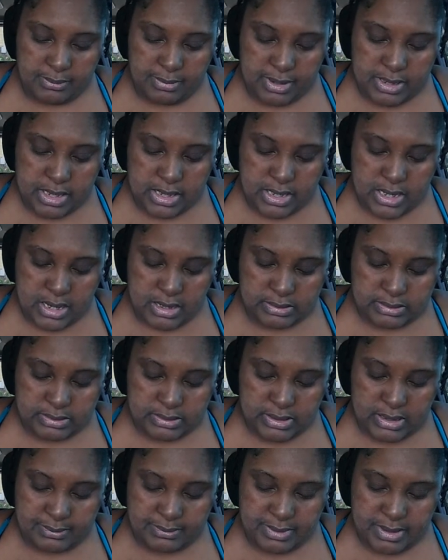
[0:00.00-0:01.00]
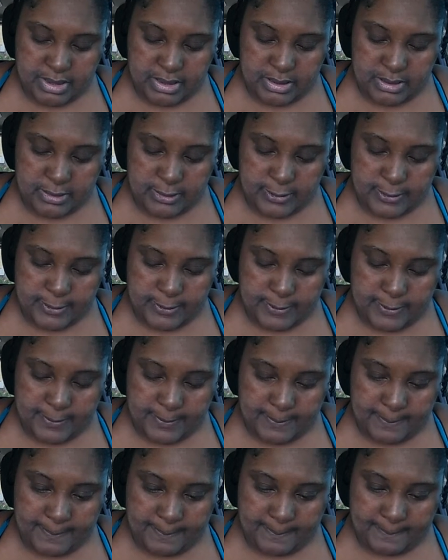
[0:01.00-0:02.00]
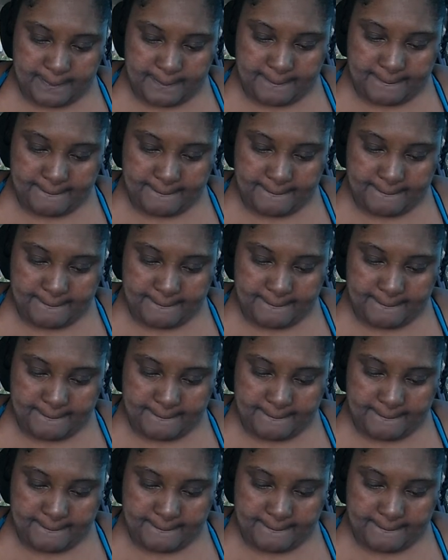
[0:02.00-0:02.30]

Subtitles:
But yeah, y'all, so let me go